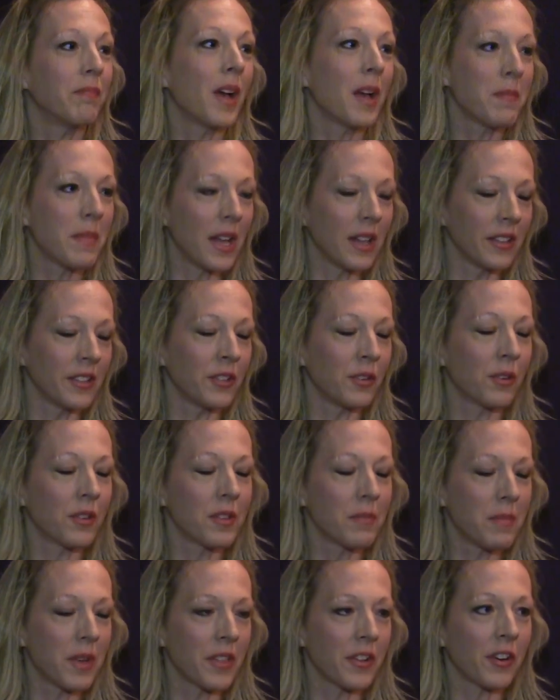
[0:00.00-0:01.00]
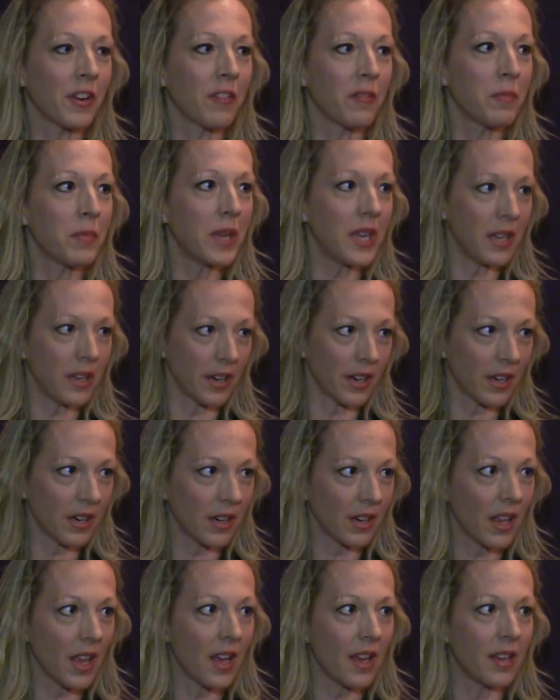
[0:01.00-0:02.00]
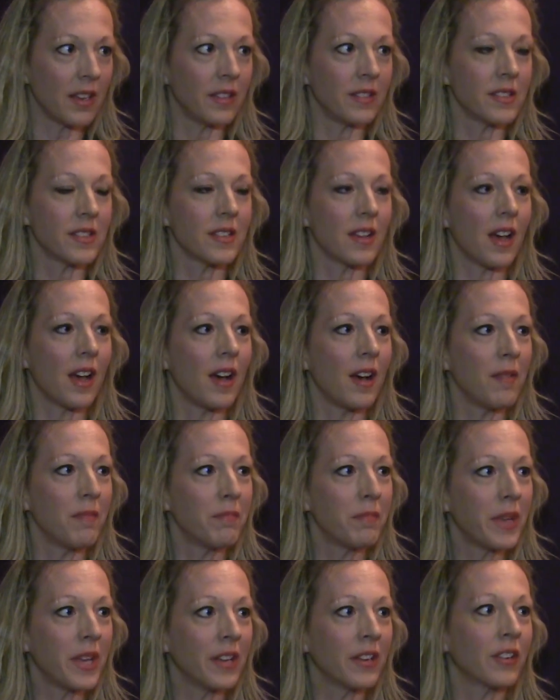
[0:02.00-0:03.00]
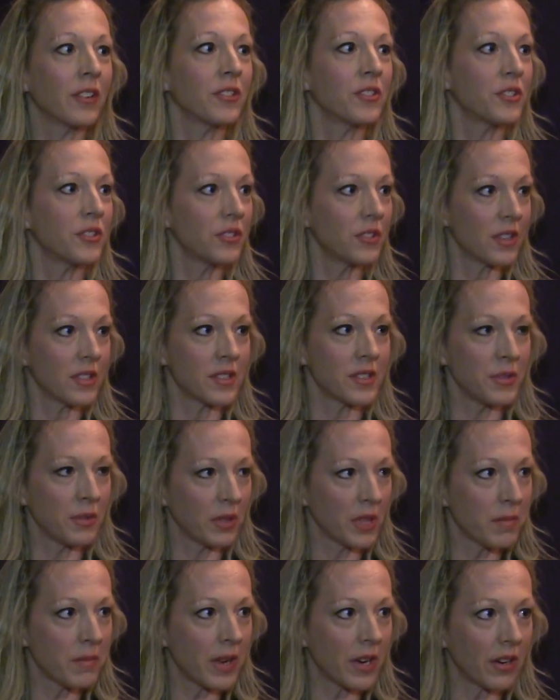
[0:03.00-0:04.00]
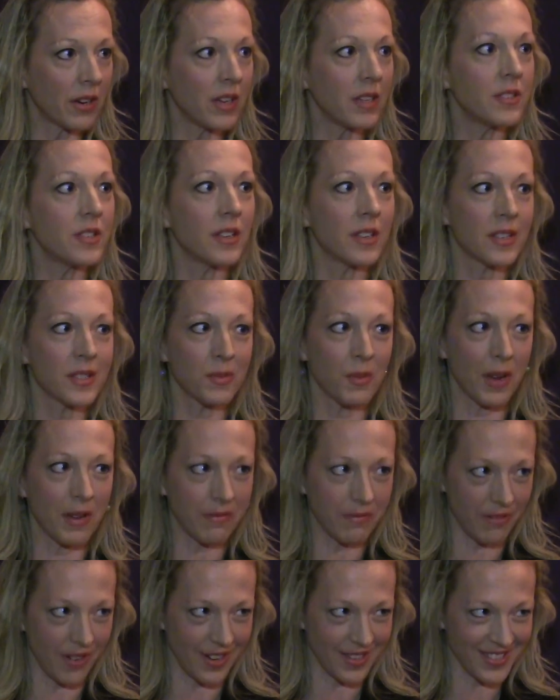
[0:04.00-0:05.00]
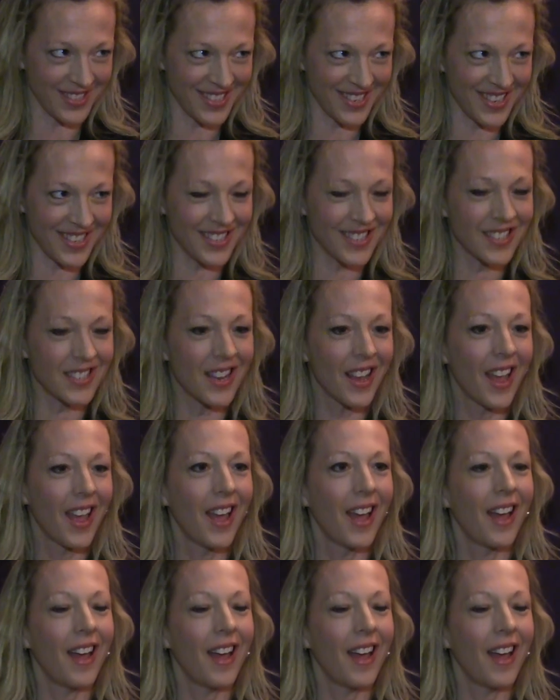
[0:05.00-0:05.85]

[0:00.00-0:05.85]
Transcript: I'm Eleanor, the mother of Peter, and Peter is newly married to his wife, Frances, mm-hmm.